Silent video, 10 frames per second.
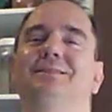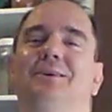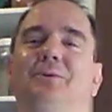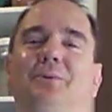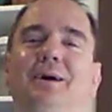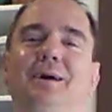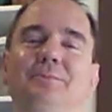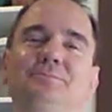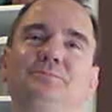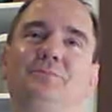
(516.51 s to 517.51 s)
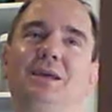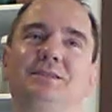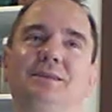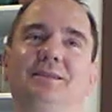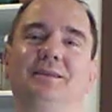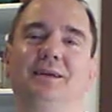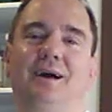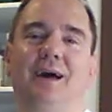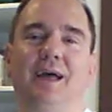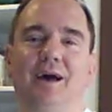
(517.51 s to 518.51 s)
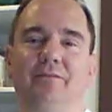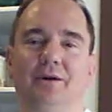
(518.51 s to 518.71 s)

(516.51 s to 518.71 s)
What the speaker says: So basically, I have